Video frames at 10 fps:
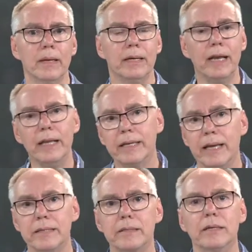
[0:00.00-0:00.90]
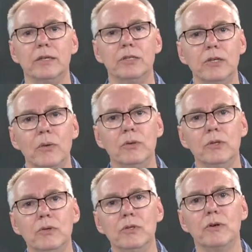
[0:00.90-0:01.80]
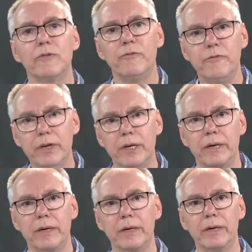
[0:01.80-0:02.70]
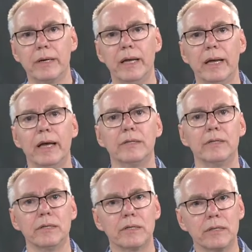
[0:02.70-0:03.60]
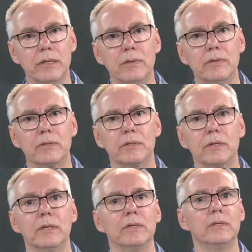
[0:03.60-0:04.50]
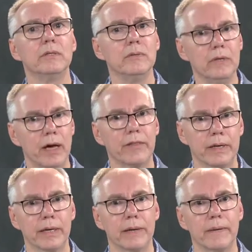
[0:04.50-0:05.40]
In any case, don't use your fear as an excuse to do nothing.